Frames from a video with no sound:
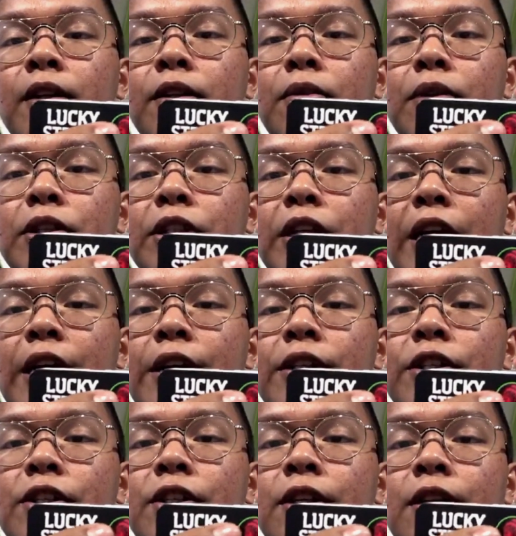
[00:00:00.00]
they would
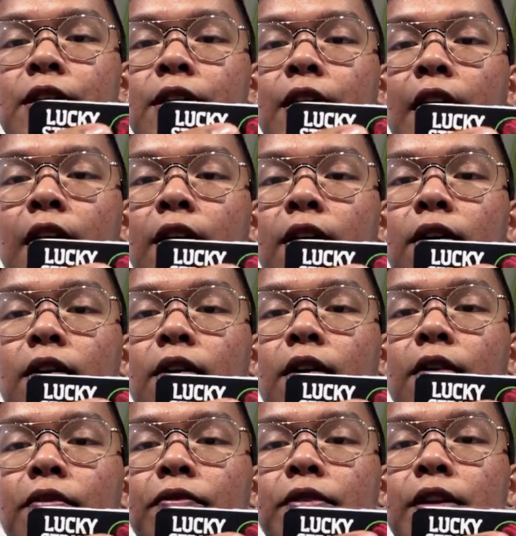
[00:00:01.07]
change the color
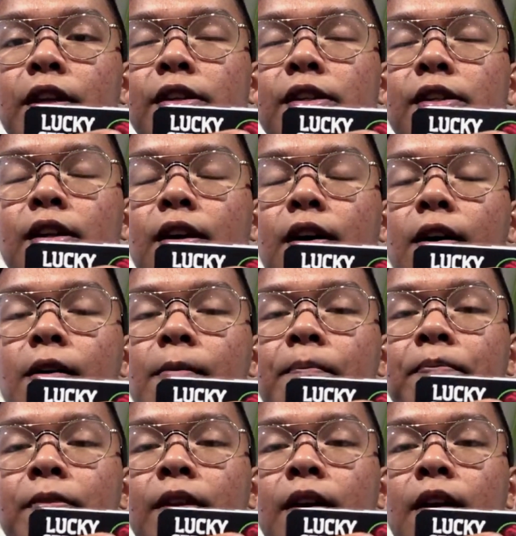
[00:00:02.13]
of this
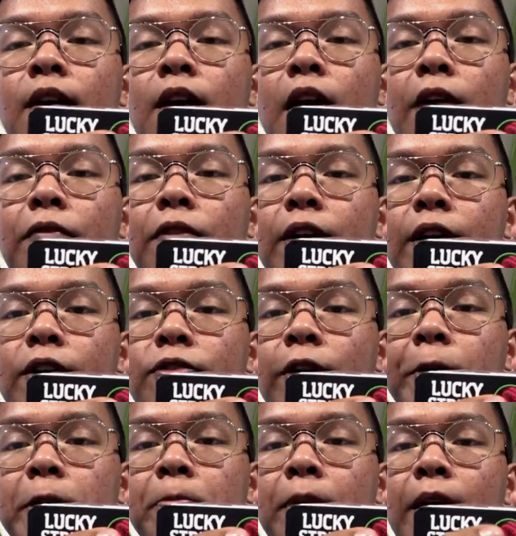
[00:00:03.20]
African
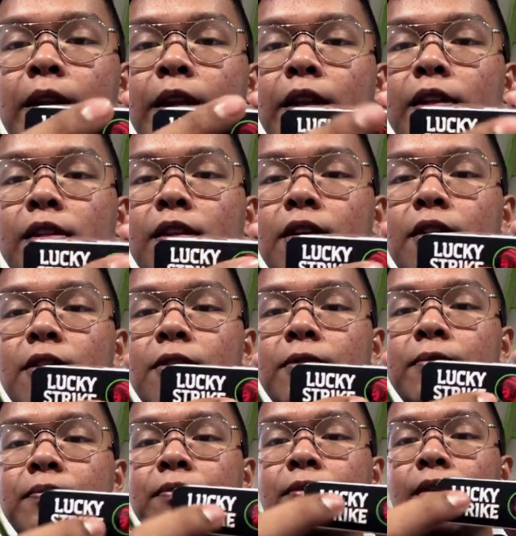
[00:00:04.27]
tribesman and the circle.
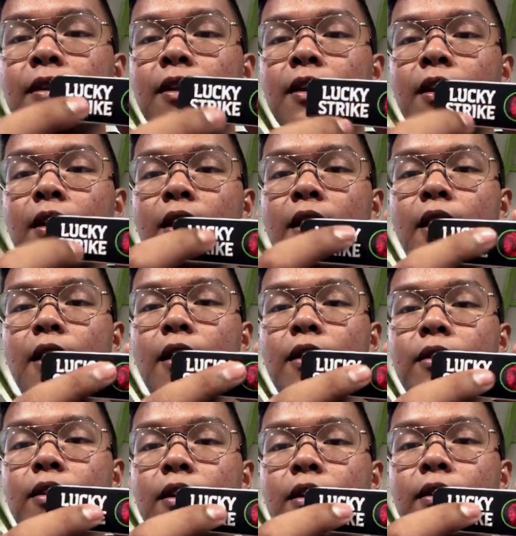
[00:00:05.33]

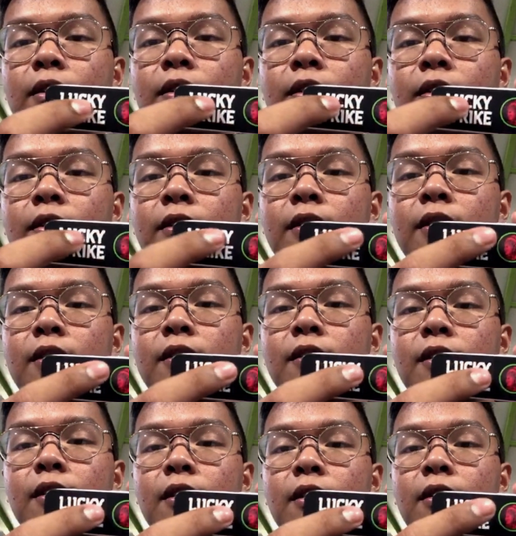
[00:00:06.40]
And yeah, this
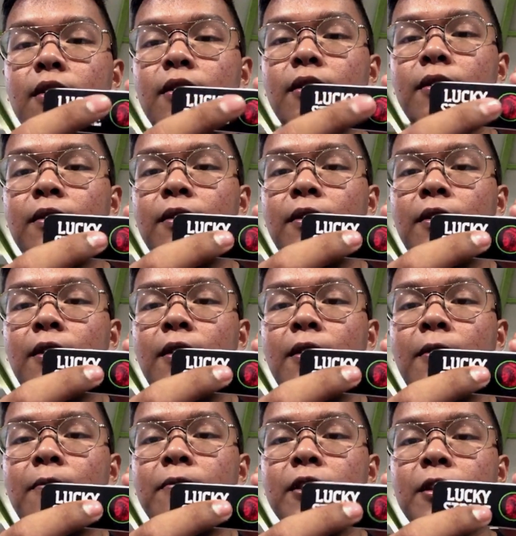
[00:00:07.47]

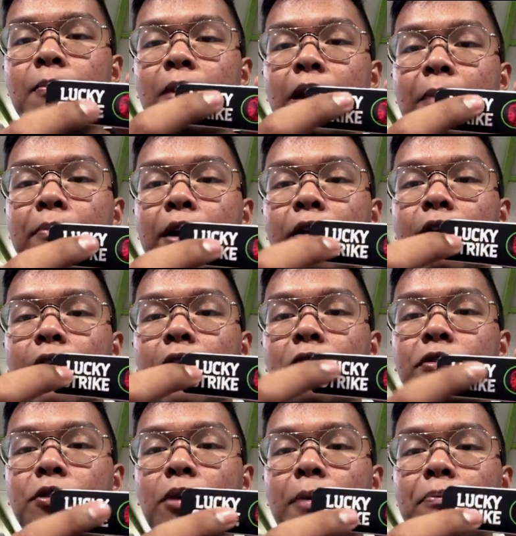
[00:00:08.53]
just a black background
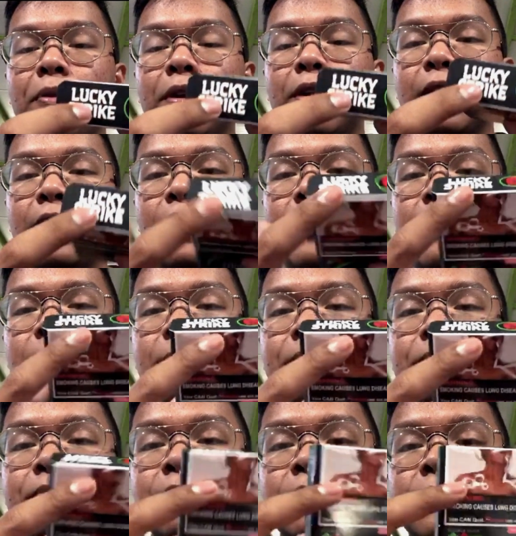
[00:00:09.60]
with the white print again.
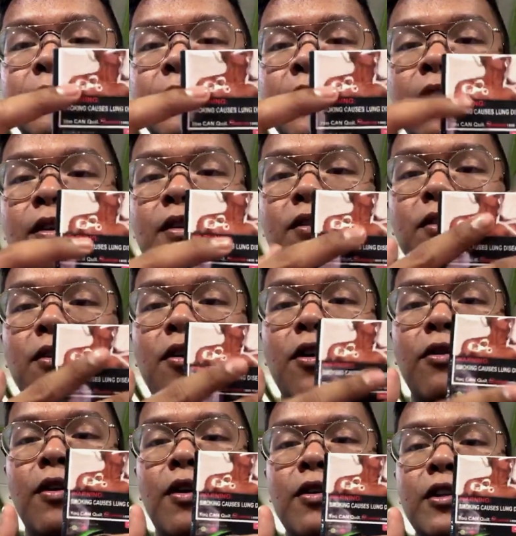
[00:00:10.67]
So all
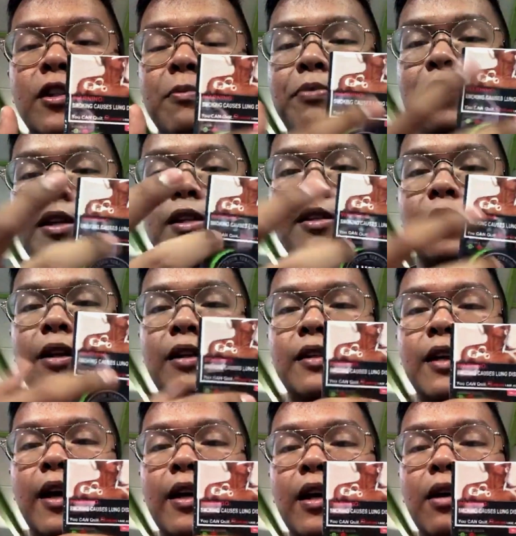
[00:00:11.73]
around it's pretty slick
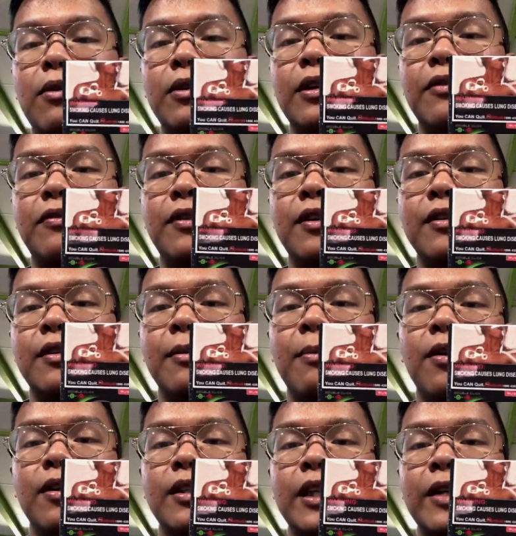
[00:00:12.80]
design. I'll give this
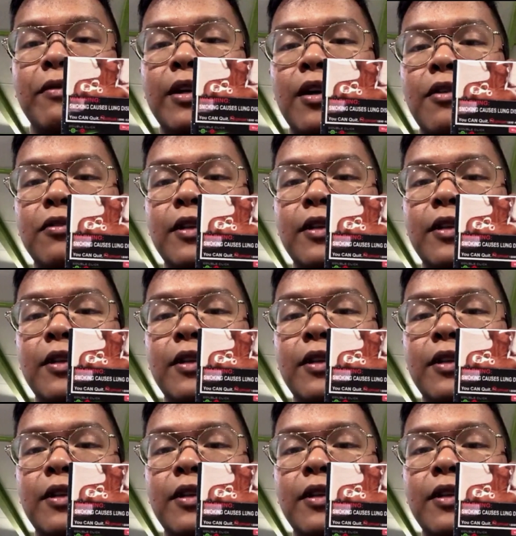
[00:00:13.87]
about 7 out of